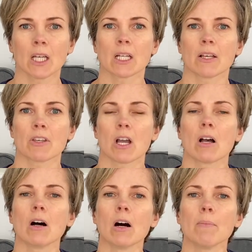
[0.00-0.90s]
Now the
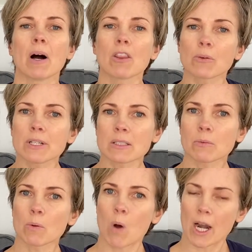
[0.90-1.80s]
other reason we
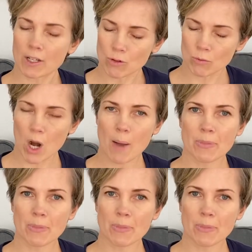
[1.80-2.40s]
want to drop